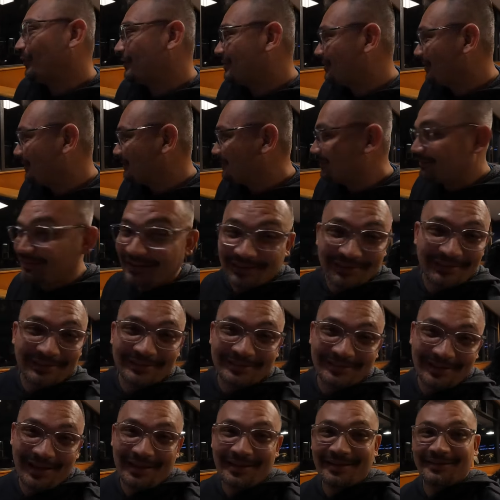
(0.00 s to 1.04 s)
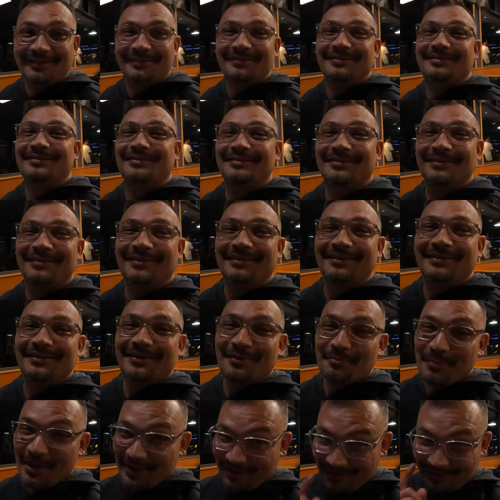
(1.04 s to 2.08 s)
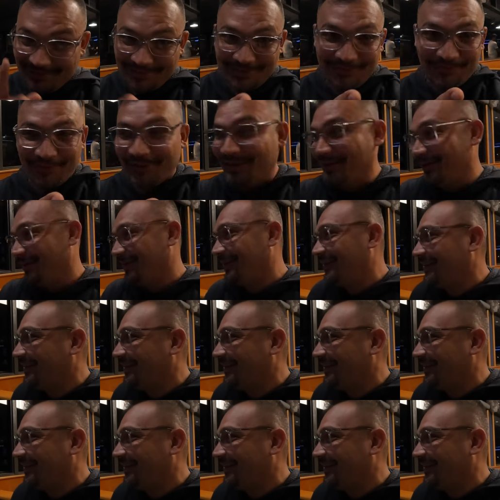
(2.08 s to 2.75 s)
Within 60 seconds, making this video.